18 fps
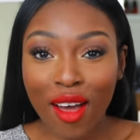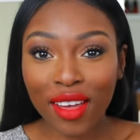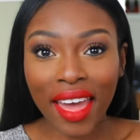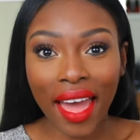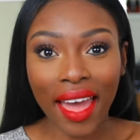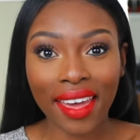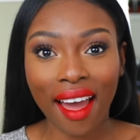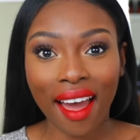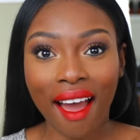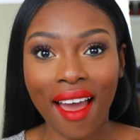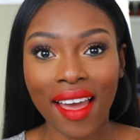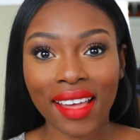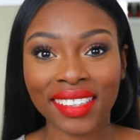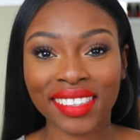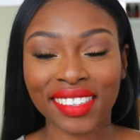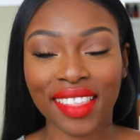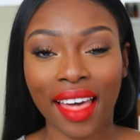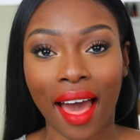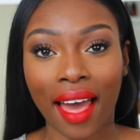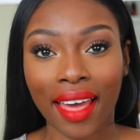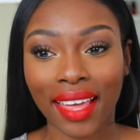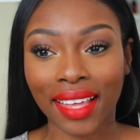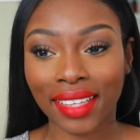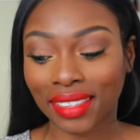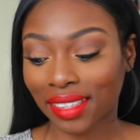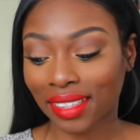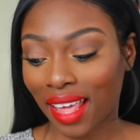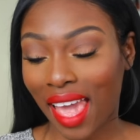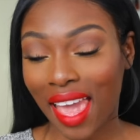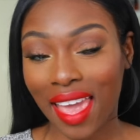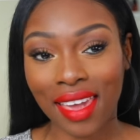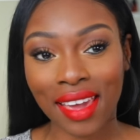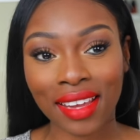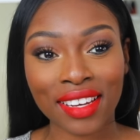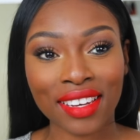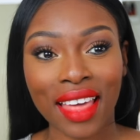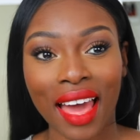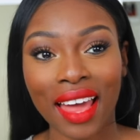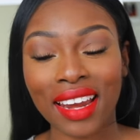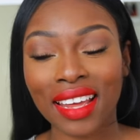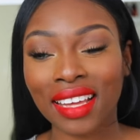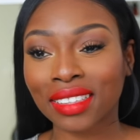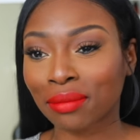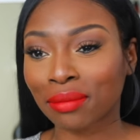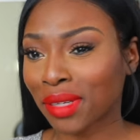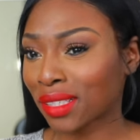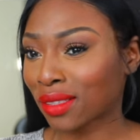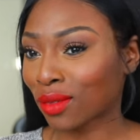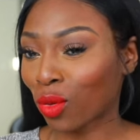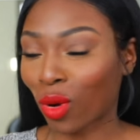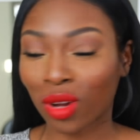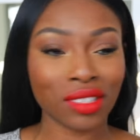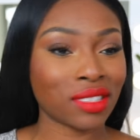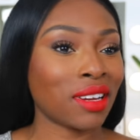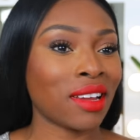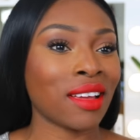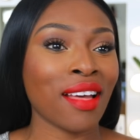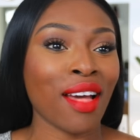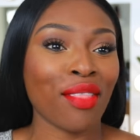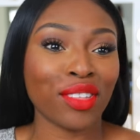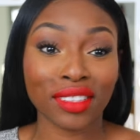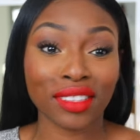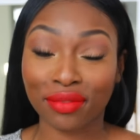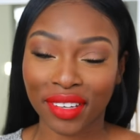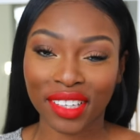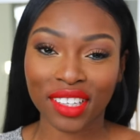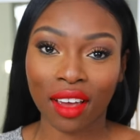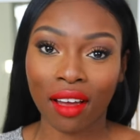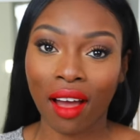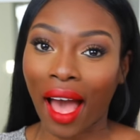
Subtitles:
Okay guys, that is it. That is me swatching this video.